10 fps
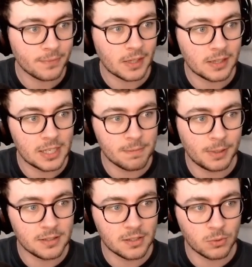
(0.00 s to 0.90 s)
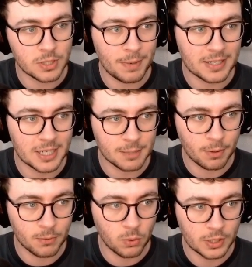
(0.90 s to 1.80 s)
These buildings towards the backside is
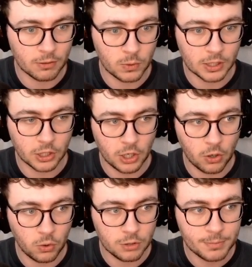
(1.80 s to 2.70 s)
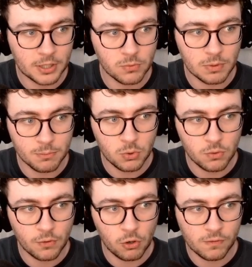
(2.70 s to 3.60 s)
probably what you want to go to hold, because we move
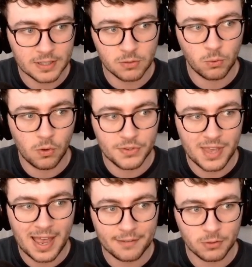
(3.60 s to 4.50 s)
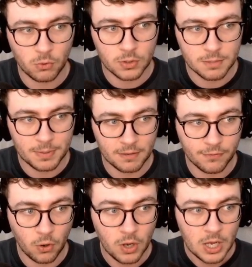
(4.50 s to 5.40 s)
over towards there afterwards
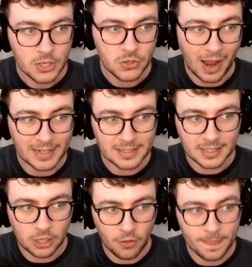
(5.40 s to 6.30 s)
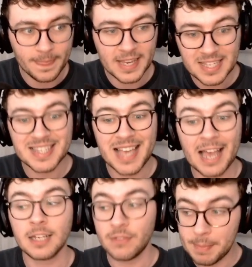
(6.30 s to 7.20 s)
P4. So anything on this
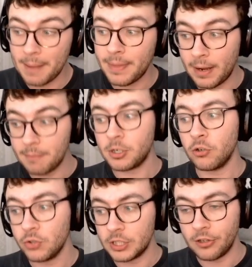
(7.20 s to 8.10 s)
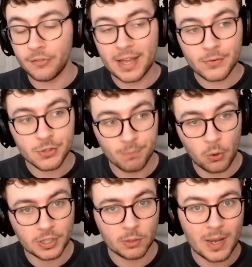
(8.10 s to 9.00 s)
side of the map that I'm currently on now,
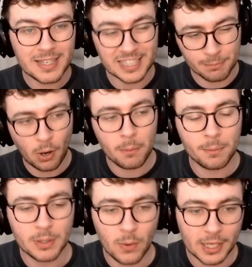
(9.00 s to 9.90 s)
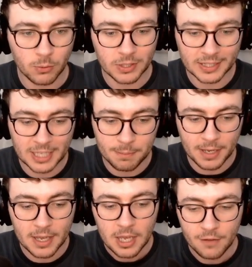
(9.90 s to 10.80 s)
spawning wise, is probably where you want to keep
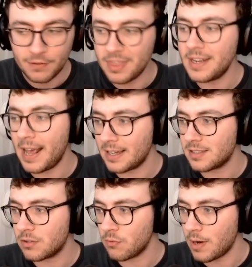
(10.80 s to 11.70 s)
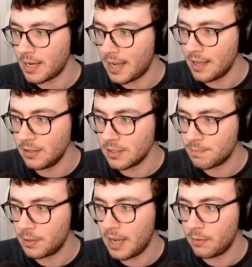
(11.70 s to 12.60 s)
it for the next 3 hills.
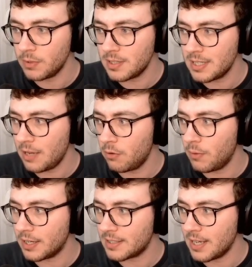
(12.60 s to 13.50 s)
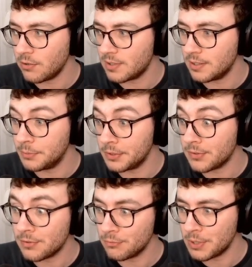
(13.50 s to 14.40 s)
But we'll see how it works out, and we'll
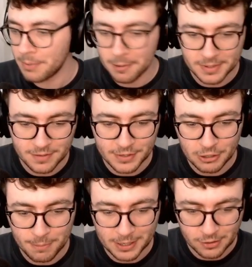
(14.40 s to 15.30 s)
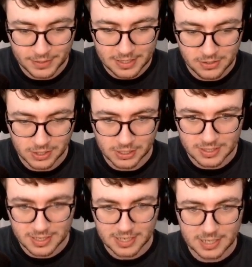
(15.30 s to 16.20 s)
just repurpose the video back over there so you got it
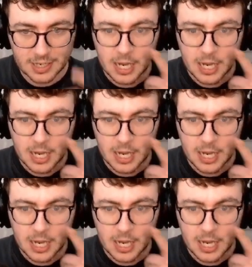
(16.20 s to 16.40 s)
centered.